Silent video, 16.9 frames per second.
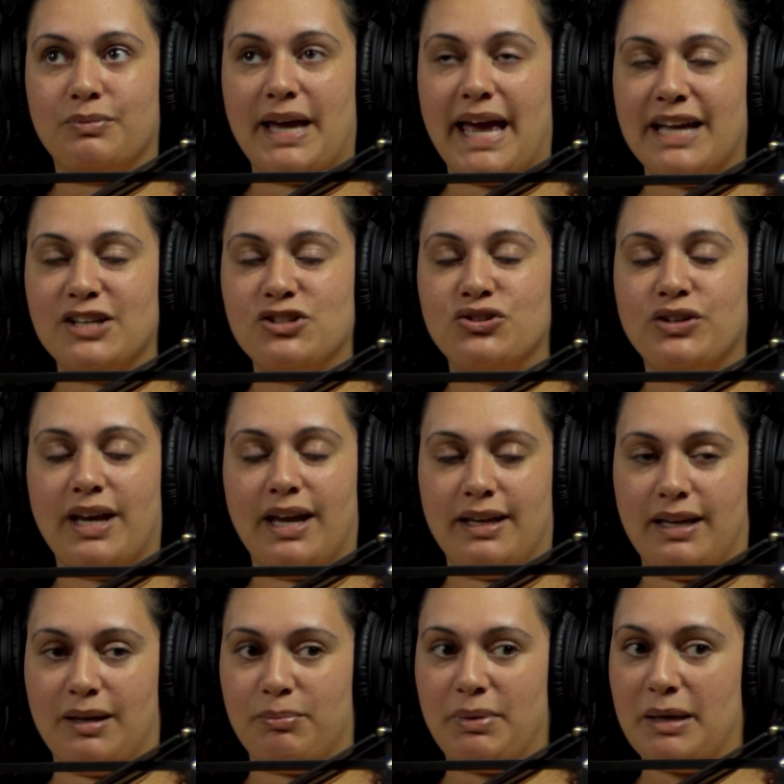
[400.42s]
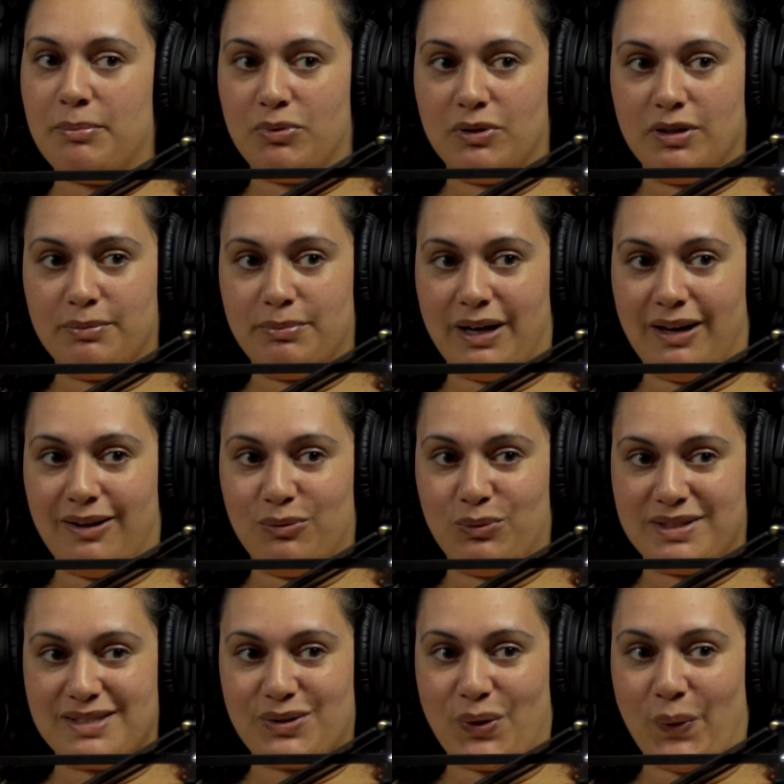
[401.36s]
educating people about
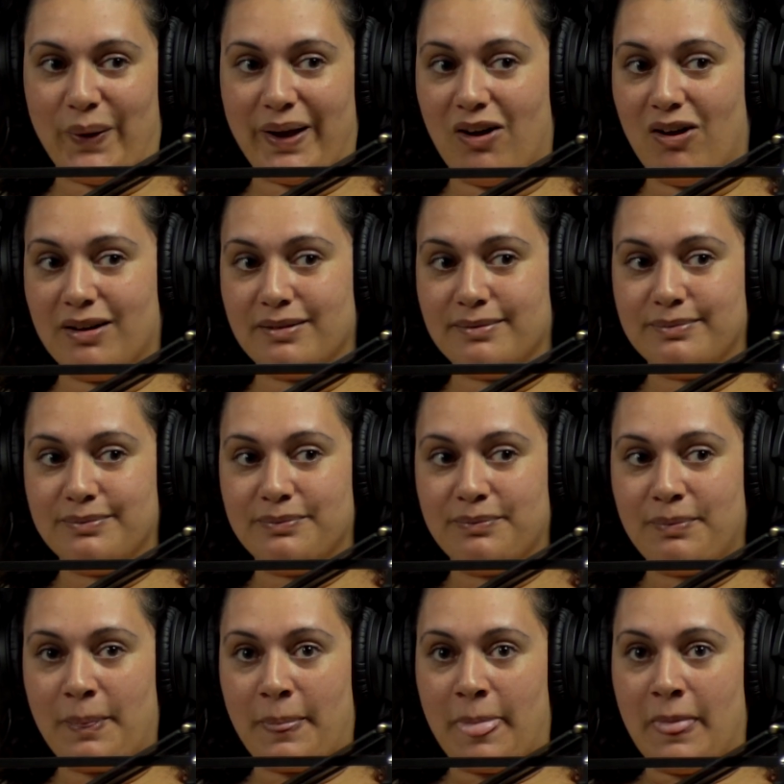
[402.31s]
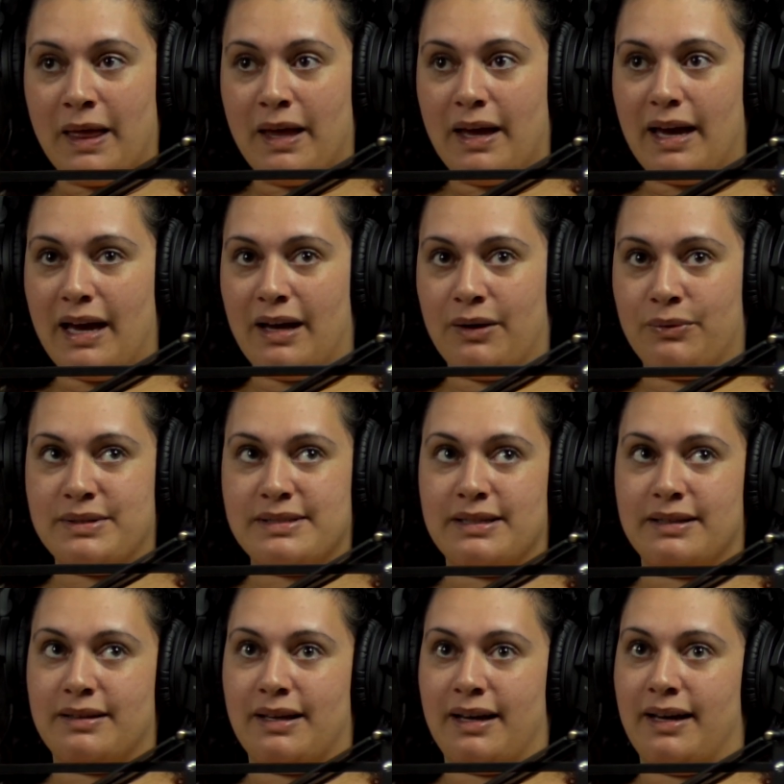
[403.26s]
what's going on? How is
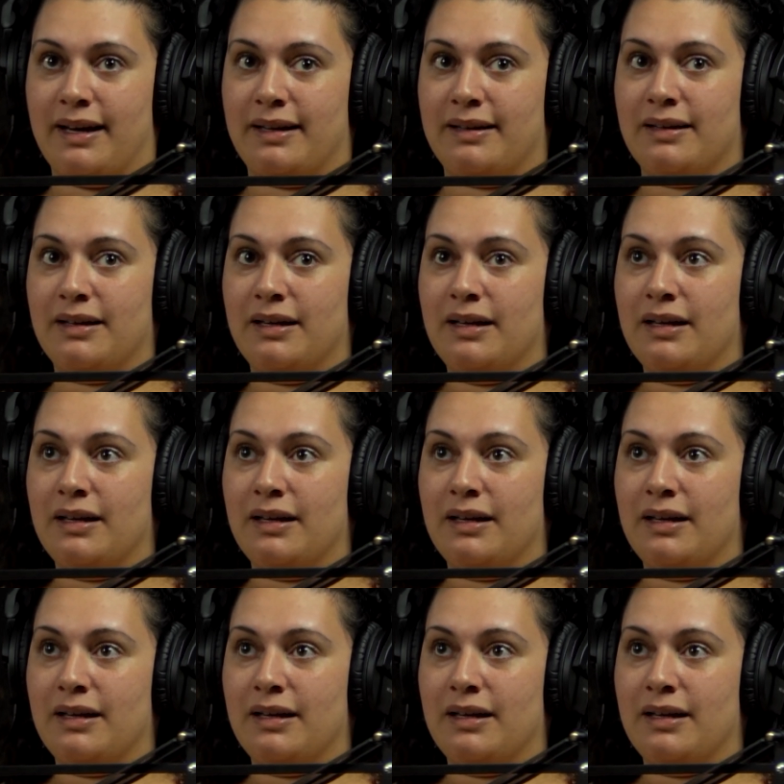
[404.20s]
it that